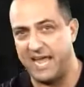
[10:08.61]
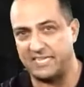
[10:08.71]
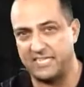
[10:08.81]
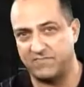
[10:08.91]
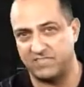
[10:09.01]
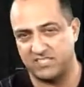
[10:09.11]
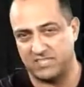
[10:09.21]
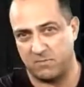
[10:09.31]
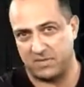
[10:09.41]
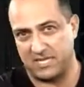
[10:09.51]
and give to
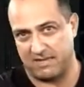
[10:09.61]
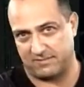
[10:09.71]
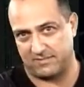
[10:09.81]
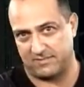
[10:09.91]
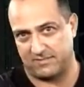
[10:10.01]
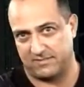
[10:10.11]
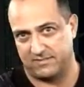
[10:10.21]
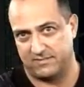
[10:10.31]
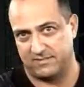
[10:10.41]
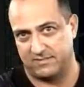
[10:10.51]
somebody else.
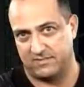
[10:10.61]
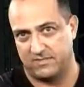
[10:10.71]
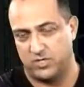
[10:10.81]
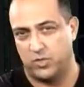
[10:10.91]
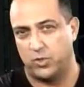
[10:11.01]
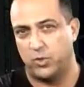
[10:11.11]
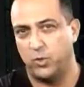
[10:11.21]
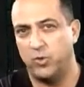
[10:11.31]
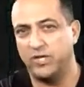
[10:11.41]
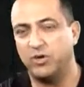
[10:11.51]

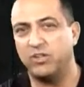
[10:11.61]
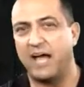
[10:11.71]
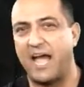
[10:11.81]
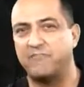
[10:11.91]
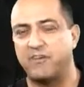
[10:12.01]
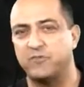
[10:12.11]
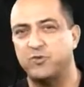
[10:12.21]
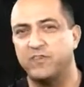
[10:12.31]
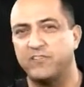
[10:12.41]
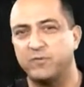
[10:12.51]
Who in your life have
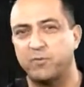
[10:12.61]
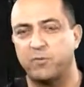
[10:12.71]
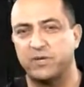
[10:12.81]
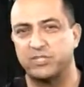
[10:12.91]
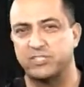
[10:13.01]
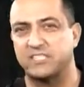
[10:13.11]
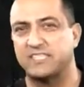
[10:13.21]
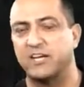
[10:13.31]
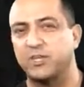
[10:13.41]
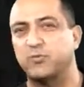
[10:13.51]
you given permission to
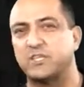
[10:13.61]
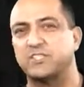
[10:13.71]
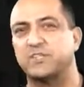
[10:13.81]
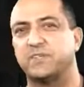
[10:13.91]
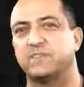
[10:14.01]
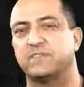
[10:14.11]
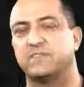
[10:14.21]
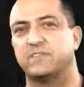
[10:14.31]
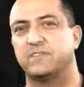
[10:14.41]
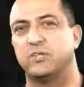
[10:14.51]
tell you what to do?
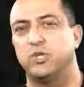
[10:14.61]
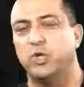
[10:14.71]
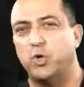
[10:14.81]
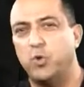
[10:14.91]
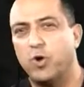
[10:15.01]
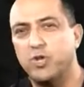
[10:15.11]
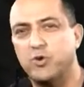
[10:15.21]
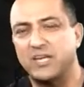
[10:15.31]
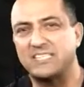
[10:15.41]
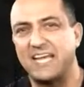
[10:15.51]
Who are you
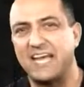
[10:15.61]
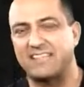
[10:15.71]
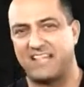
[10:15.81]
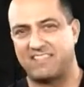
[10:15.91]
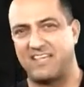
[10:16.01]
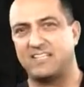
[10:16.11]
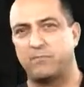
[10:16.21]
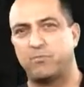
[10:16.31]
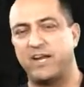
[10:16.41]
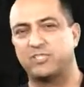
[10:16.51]
going to take that thing
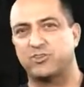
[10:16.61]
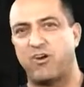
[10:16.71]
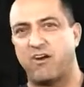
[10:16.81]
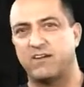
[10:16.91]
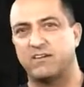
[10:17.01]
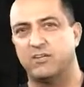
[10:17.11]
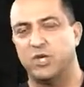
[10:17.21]
that breaks your heart,